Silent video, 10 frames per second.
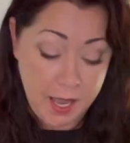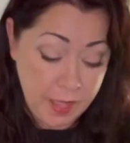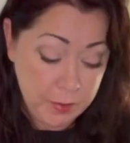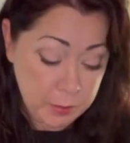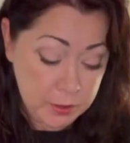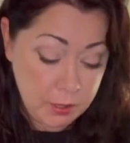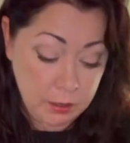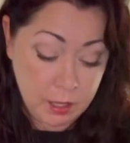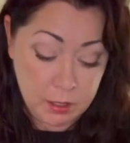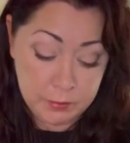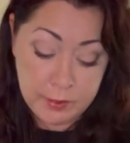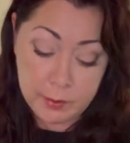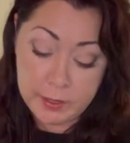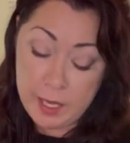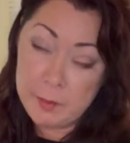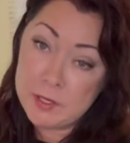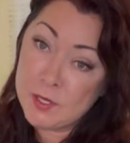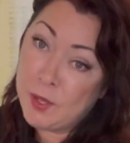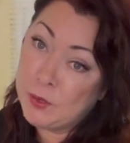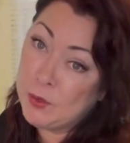And then we're going to talk cauliflower, cabbage,
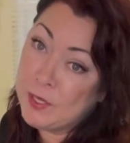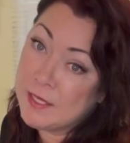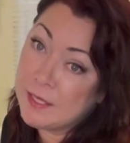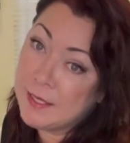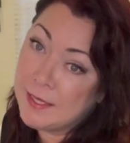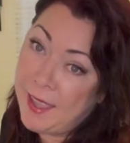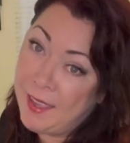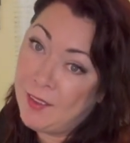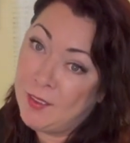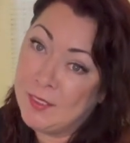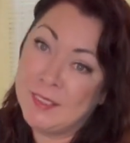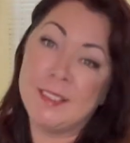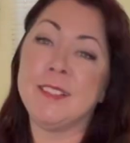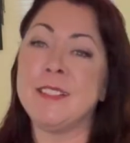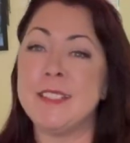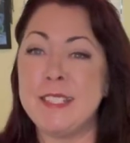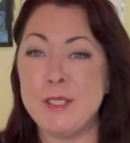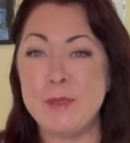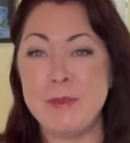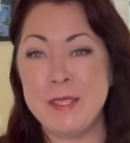collard greens, and kale. Stick
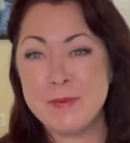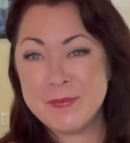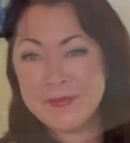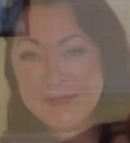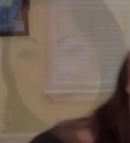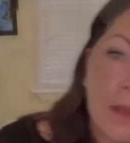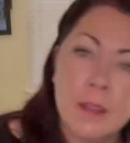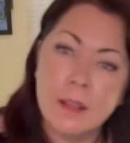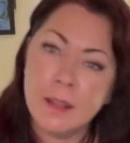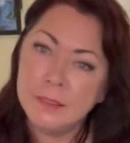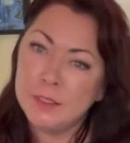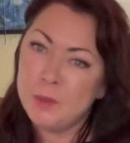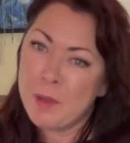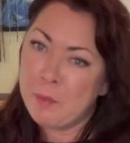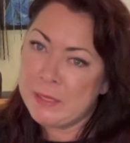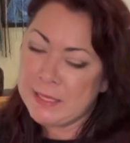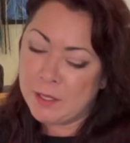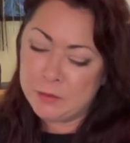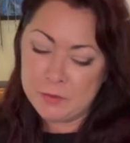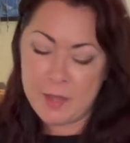with me. A little about
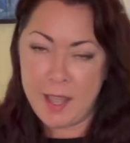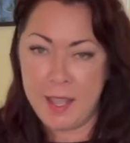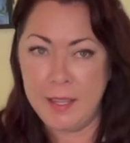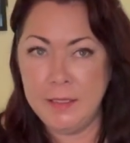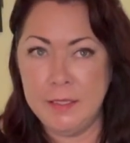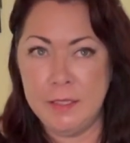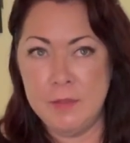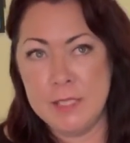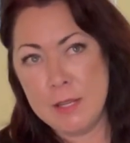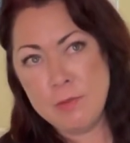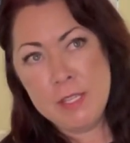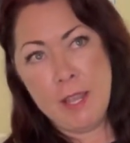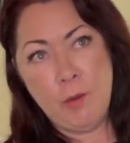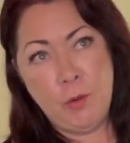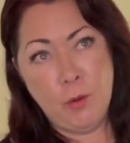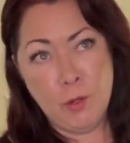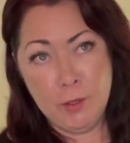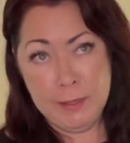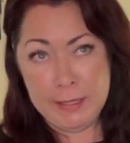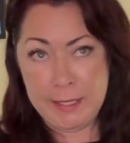myself. I live downtown
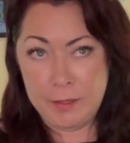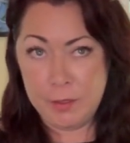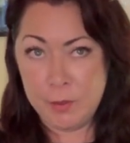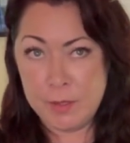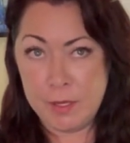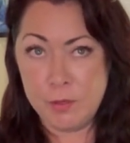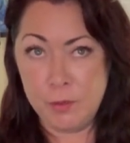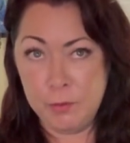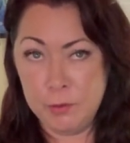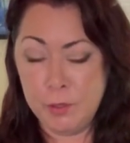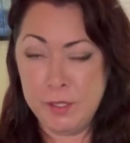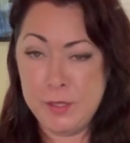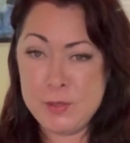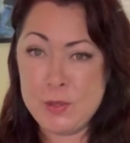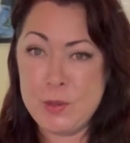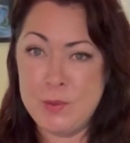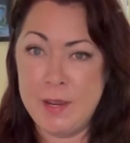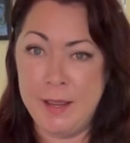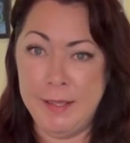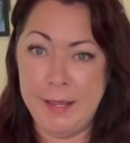Orlando, Central Florida, Zone
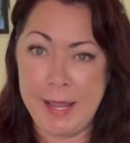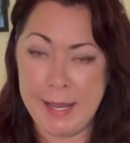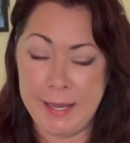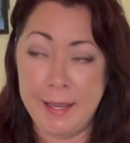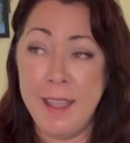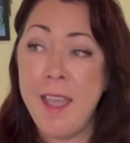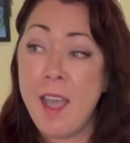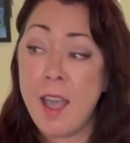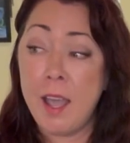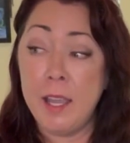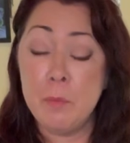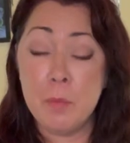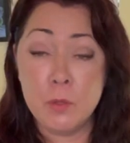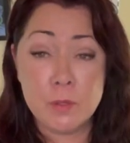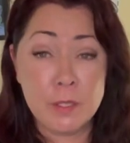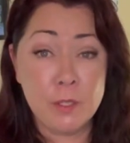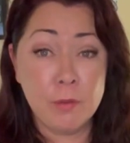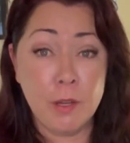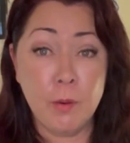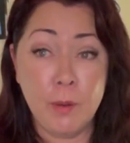9A. I mostly
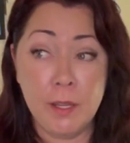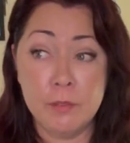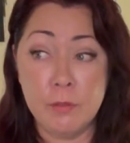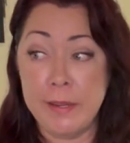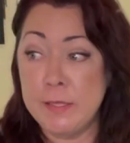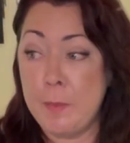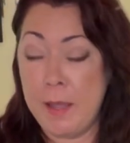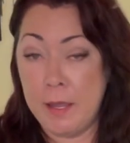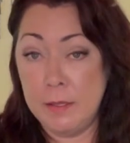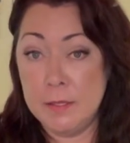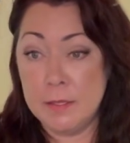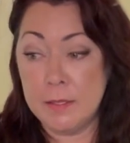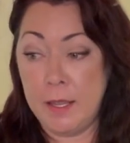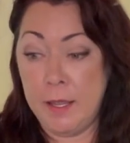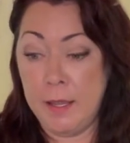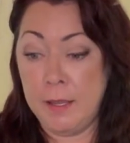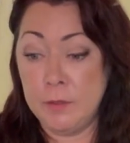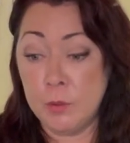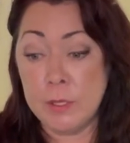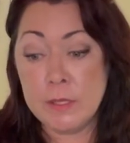grow out of raised beds
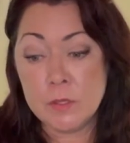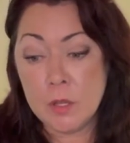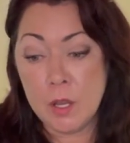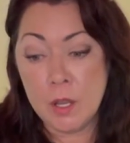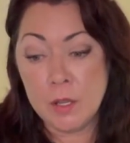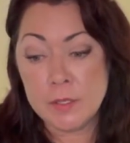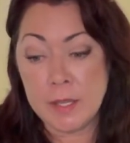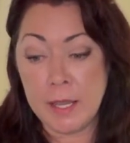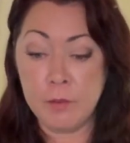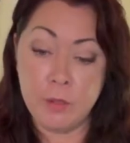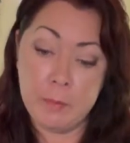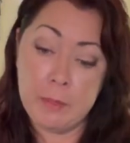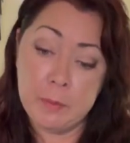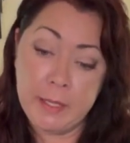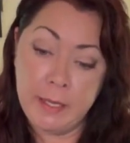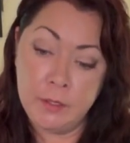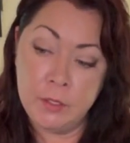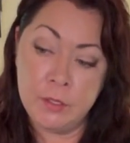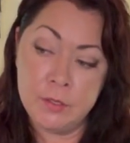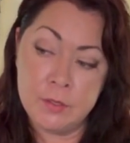and green stalks. I have great big
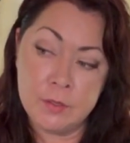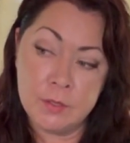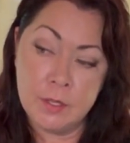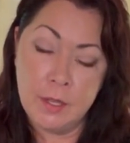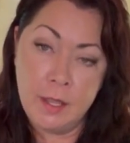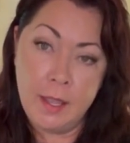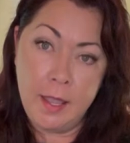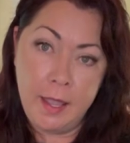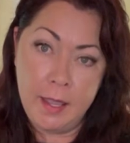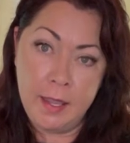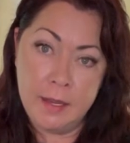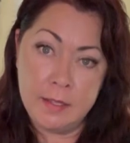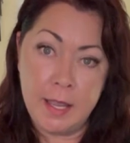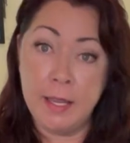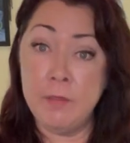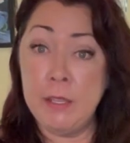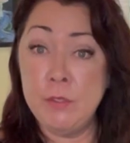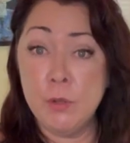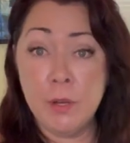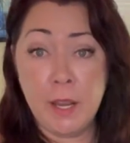planters, and I have
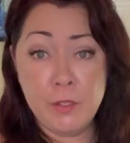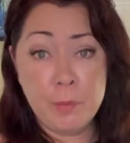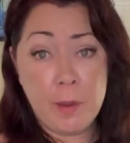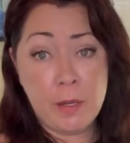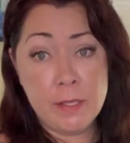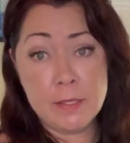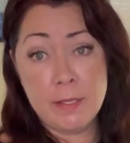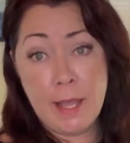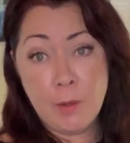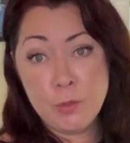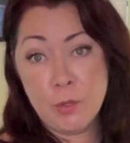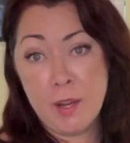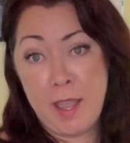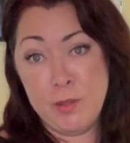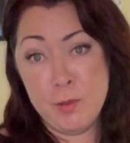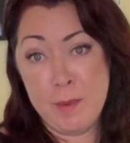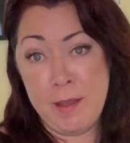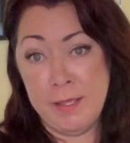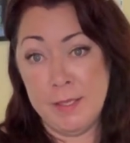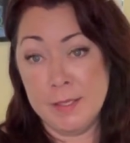indoor hydroponics and outdoor
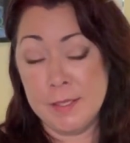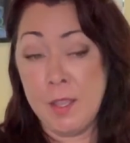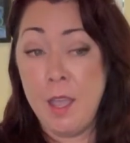hydroponics.